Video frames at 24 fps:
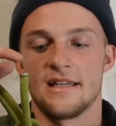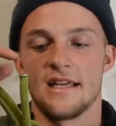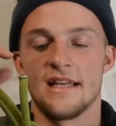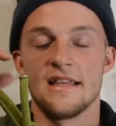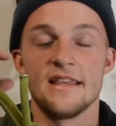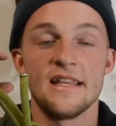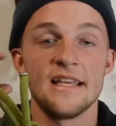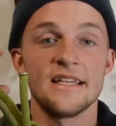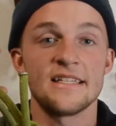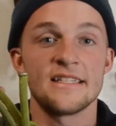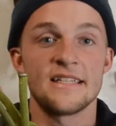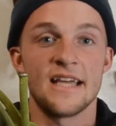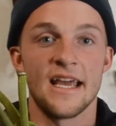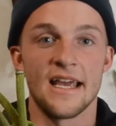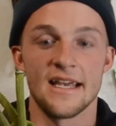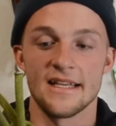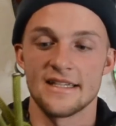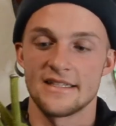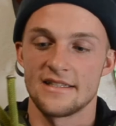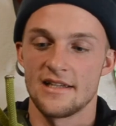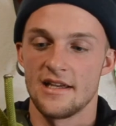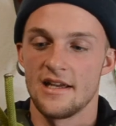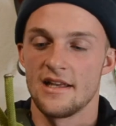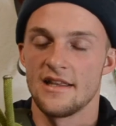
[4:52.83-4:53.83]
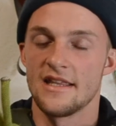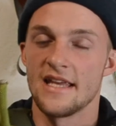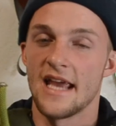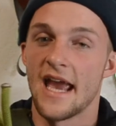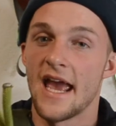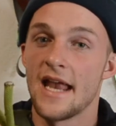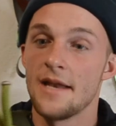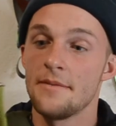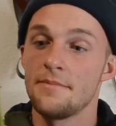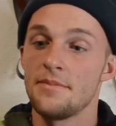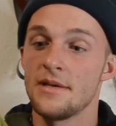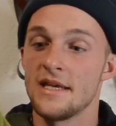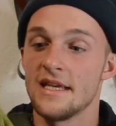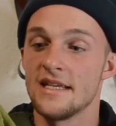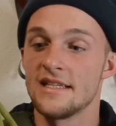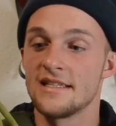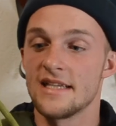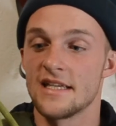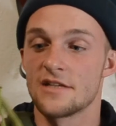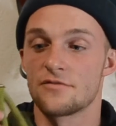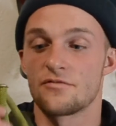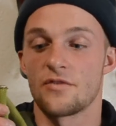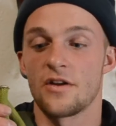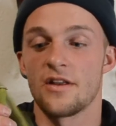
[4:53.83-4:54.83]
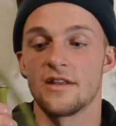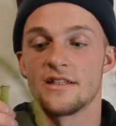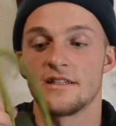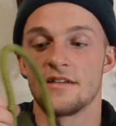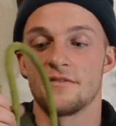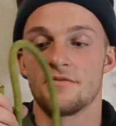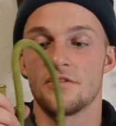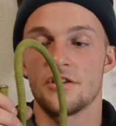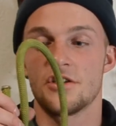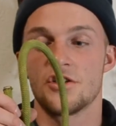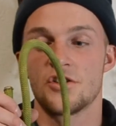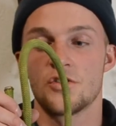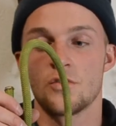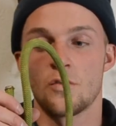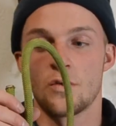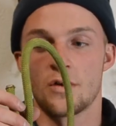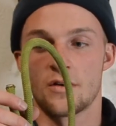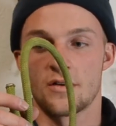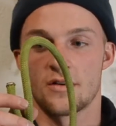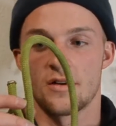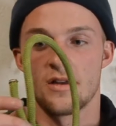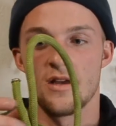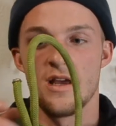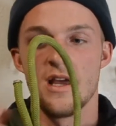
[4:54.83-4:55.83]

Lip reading: In this case, the end piece is relatively short.